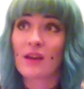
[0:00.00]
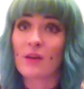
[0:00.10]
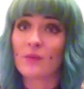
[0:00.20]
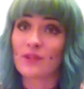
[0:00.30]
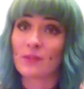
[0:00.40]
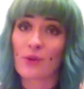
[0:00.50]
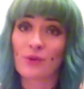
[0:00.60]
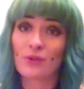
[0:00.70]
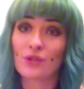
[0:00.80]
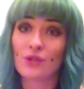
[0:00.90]
It was
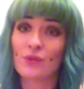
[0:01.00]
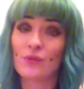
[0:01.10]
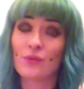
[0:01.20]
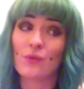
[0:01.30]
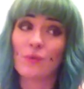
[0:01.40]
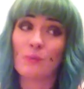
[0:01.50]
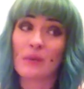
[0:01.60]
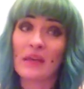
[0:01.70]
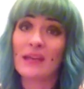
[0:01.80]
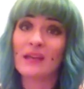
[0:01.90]
supposed to
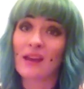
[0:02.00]
be